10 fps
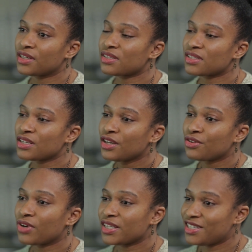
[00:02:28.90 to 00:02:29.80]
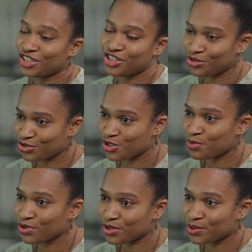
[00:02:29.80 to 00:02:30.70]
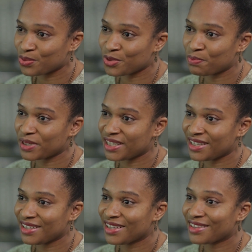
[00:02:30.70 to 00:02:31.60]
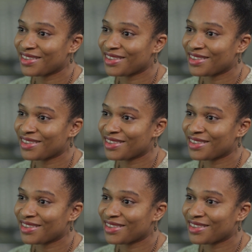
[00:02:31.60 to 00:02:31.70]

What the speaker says: that writing a children's book would be